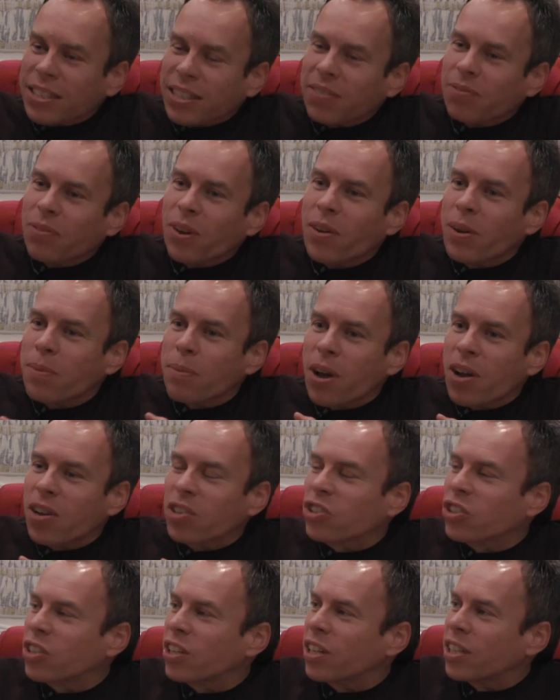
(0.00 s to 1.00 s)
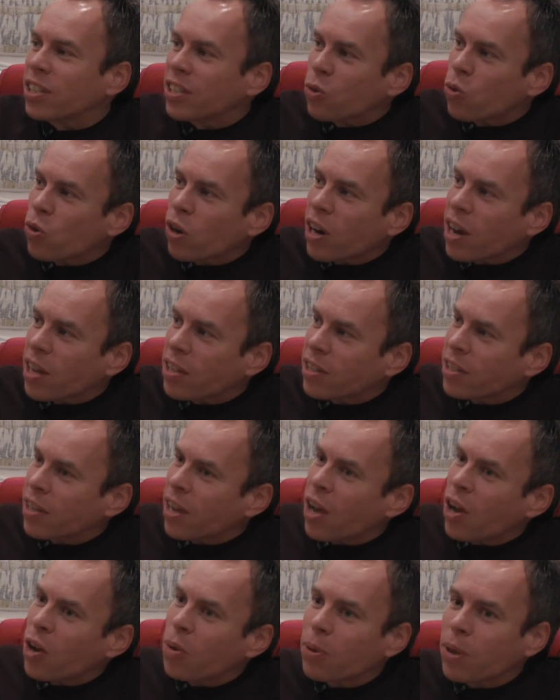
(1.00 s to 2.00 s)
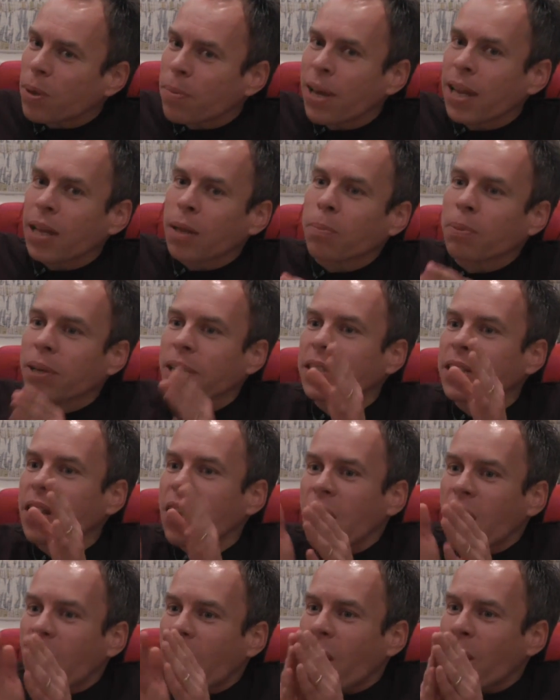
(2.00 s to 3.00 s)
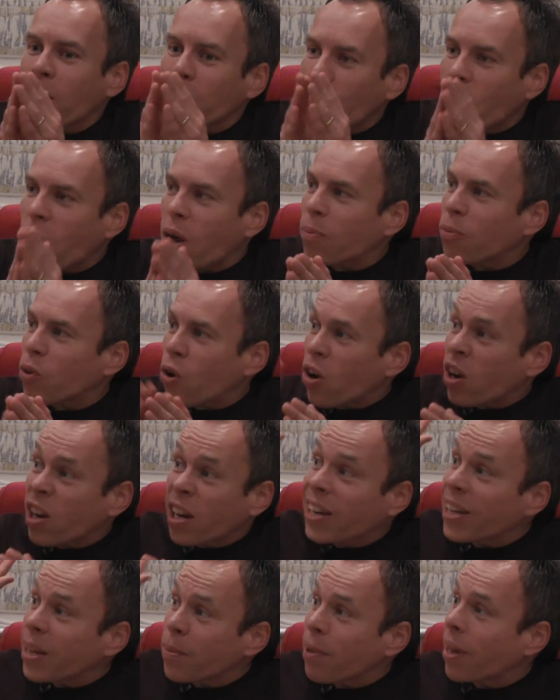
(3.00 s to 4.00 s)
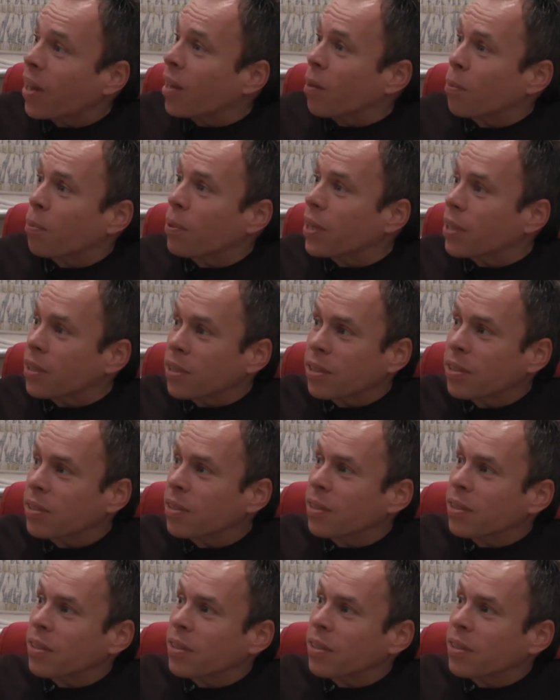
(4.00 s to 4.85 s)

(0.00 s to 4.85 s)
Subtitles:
very much. And it's all cluttered at home on the mantelpiece. I've got a clear mantelpiece.